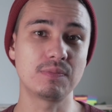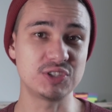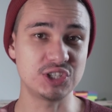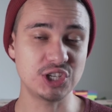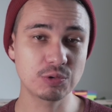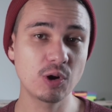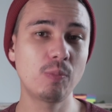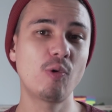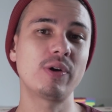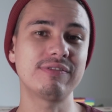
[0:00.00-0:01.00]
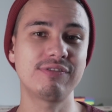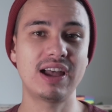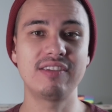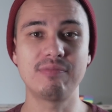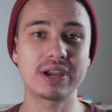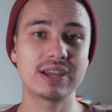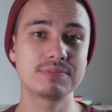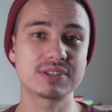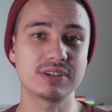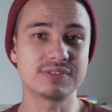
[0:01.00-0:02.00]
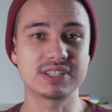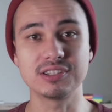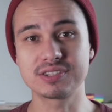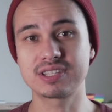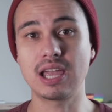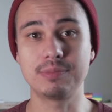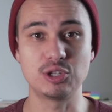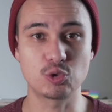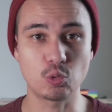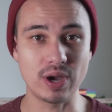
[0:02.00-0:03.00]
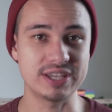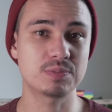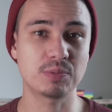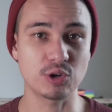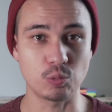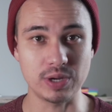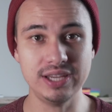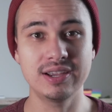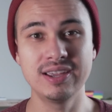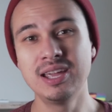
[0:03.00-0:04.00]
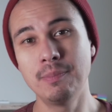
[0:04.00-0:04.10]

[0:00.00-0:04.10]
0.5 grams of psilocybin twice per week